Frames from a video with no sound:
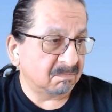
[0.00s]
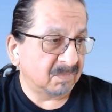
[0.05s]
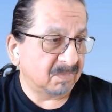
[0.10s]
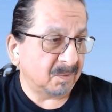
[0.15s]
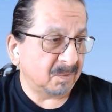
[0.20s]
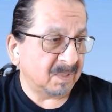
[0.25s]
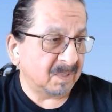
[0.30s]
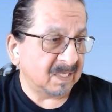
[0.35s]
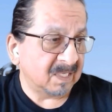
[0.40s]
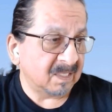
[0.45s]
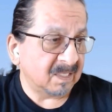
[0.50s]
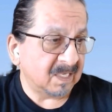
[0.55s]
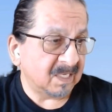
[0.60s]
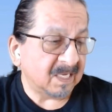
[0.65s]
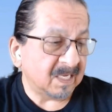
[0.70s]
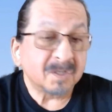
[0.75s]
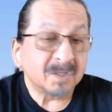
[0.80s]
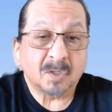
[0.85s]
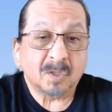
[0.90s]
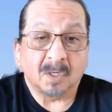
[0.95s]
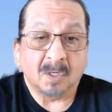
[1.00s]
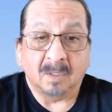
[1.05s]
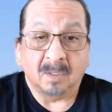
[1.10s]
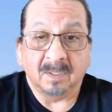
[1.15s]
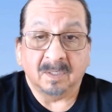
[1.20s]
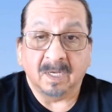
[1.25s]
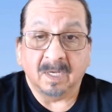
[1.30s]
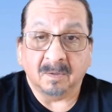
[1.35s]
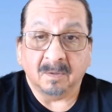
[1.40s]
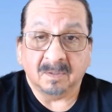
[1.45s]
doing
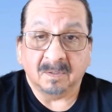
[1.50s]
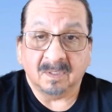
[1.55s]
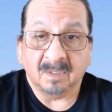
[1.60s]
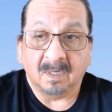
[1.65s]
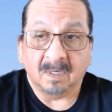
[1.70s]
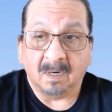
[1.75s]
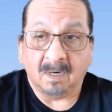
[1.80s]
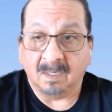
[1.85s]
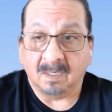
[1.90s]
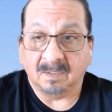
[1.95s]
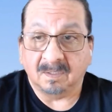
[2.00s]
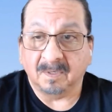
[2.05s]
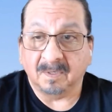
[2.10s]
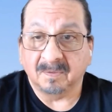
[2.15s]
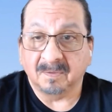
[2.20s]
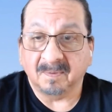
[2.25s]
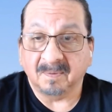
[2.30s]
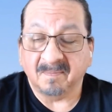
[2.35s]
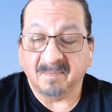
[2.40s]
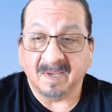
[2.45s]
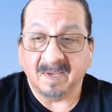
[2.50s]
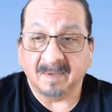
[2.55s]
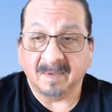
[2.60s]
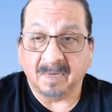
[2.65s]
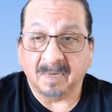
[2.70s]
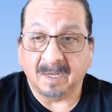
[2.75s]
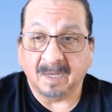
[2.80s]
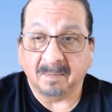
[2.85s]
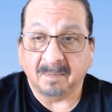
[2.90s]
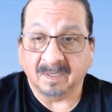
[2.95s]
internal notes that aren't supposed to be
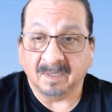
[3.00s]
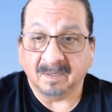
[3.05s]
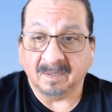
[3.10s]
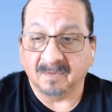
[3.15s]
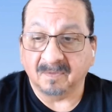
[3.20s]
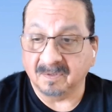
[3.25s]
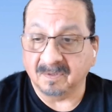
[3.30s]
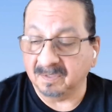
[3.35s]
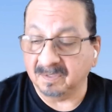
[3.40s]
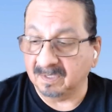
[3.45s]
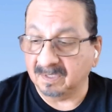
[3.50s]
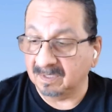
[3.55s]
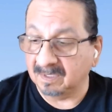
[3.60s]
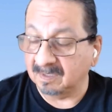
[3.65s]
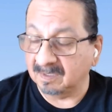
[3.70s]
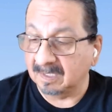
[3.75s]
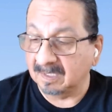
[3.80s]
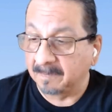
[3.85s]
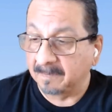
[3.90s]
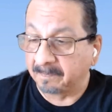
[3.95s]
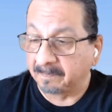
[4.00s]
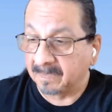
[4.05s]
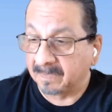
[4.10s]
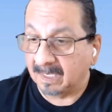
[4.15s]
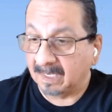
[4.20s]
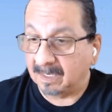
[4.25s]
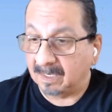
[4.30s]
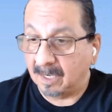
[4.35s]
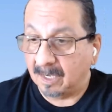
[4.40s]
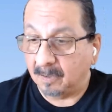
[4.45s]
made public versus
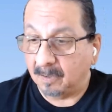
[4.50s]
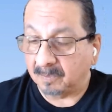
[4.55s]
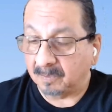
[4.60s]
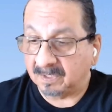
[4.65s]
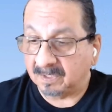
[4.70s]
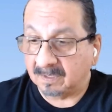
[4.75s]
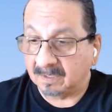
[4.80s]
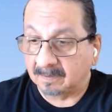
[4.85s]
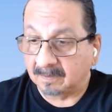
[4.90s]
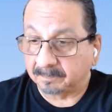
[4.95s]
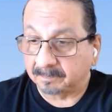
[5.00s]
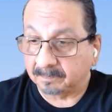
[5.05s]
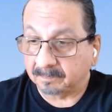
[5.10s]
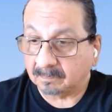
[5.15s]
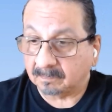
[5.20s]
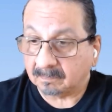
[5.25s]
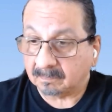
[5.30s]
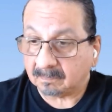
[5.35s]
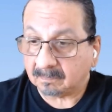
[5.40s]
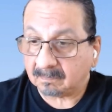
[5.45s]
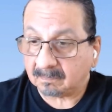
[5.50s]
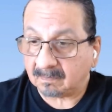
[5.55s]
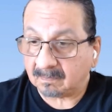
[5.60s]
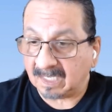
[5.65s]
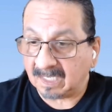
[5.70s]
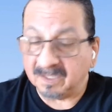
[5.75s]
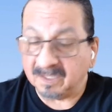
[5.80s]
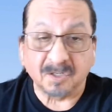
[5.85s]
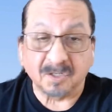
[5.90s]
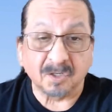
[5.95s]
notes
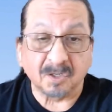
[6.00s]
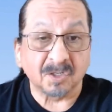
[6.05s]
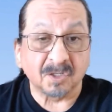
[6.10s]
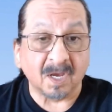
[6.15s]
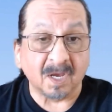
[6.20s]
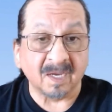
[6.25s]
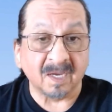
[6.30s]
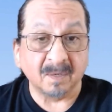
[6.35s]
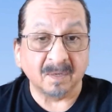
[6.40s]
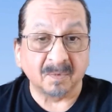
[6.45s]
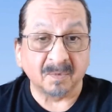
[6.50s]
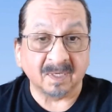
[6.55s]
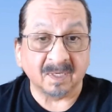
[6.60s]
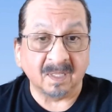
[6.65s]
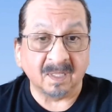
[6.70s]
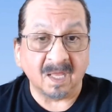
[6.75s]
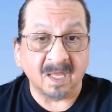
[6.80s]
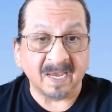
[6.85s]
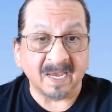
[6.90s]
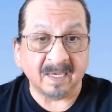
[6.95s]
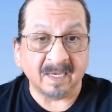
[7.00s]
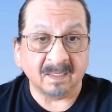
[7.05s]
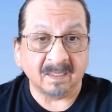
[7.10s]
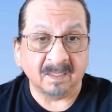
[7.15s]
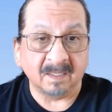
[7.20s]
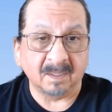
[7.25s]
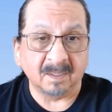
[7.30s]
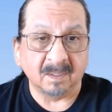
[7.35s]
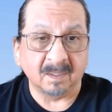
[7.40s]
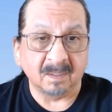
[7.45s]
that you're talking with a client
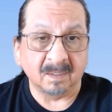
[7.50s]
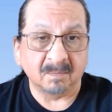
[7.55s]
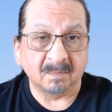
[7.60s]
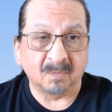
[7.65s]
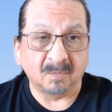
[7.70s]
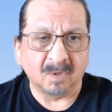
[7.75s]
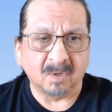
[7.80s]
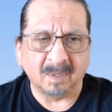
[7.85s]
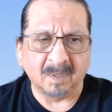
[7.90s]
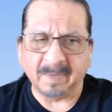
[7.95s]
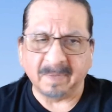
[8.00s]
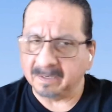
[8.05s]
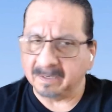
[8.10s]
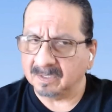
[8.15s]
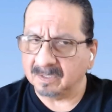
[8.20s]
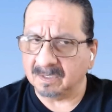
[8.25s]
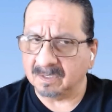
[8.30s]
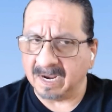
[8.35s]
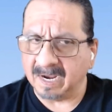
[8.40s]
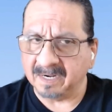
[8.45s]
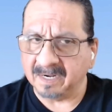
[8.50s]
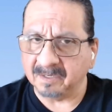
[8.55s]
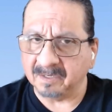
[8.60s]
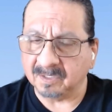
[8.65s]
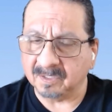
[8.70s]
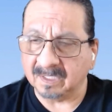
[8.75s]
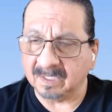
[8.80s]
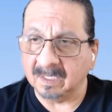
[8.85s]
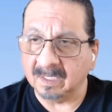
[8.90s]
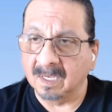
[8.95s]
and they're more about
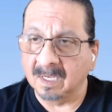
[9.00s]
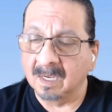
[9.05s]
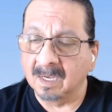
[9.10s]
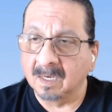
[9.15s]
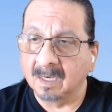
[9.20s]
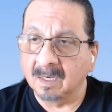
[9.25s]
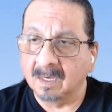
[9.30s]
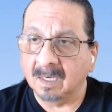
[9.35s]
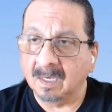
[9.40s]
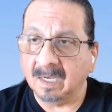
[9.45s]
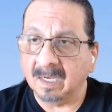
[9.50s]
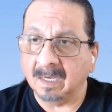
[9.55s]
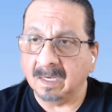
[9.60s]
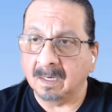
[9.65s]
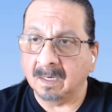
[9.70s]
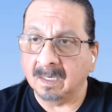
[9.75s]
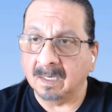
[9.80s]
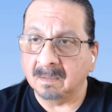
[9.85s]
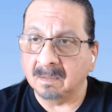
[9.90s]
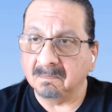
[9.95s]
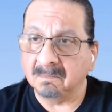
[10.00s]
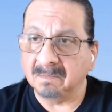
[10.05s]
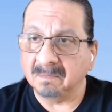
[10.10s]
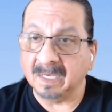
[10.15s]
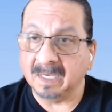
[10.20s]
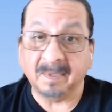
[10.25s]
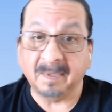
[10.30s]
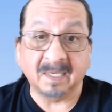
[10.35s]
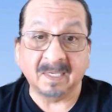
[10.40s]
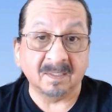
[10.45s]
strategy.
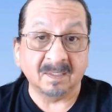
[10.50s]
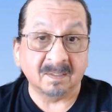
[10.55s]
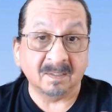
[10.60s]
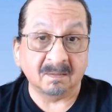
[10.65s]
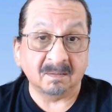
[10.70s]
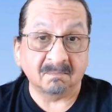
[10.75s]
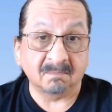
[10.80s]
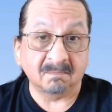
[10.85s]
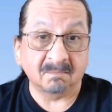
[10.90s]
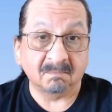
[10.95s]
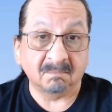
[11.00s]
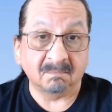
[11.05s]
Maybe it's